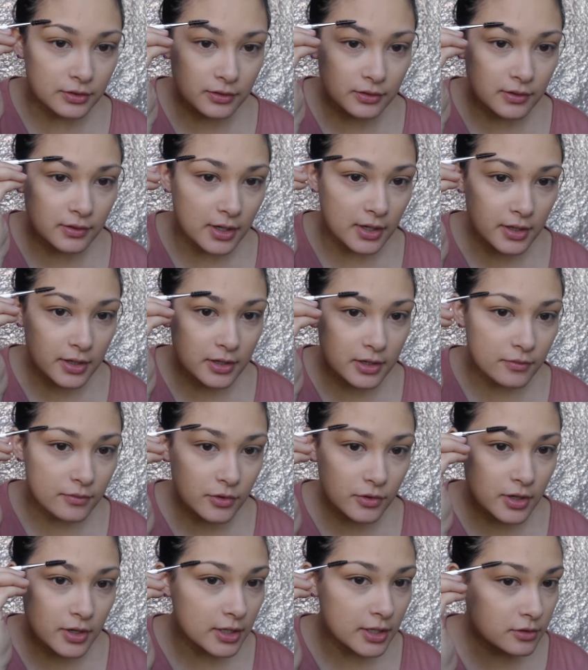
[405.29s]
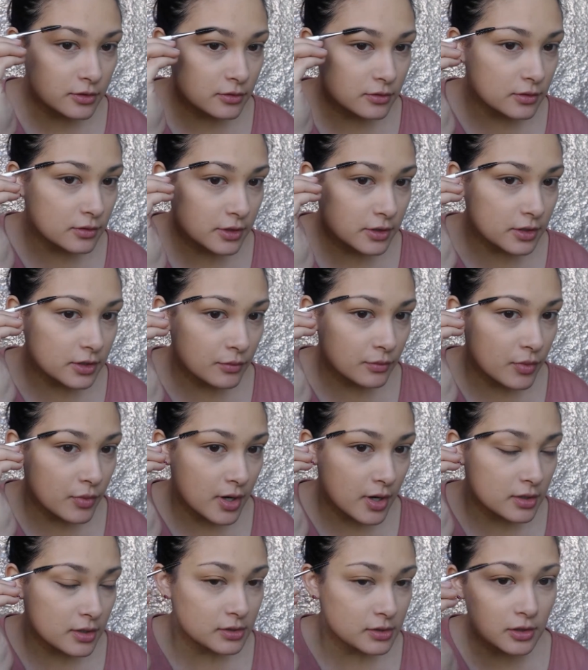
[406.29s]
I like a more natural looking brow,
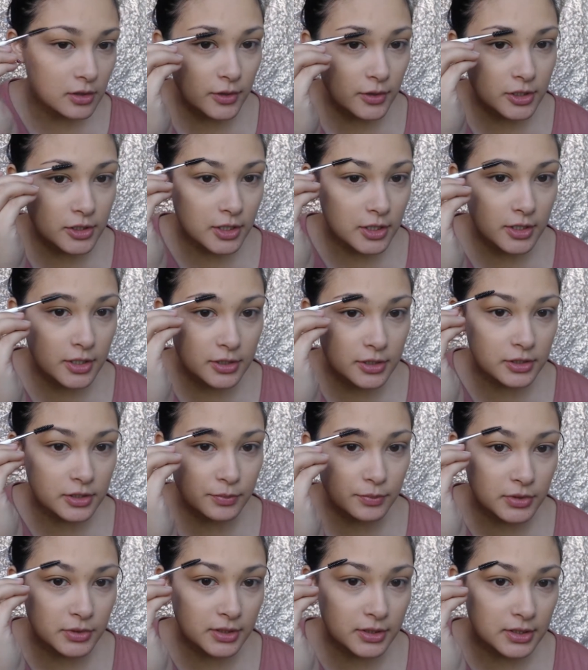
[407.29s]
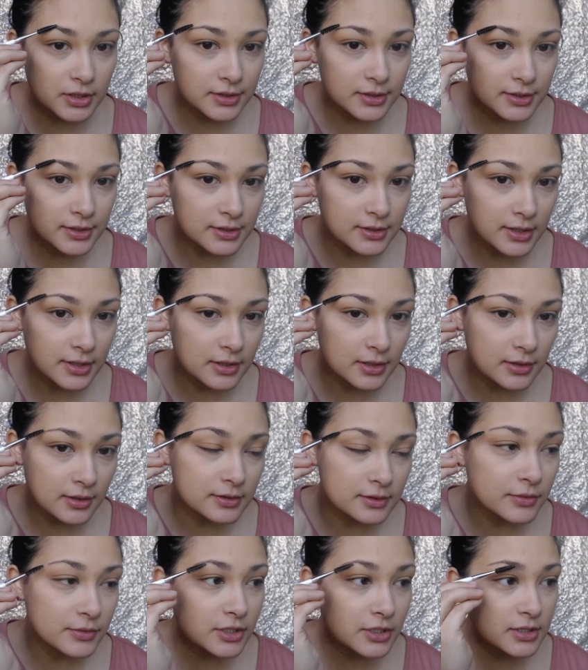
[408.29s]
so I try to just blend this as
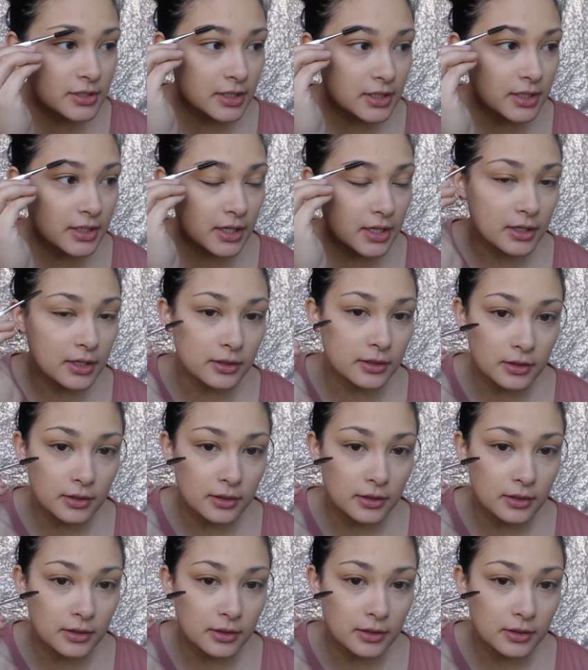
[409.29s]
much as I can.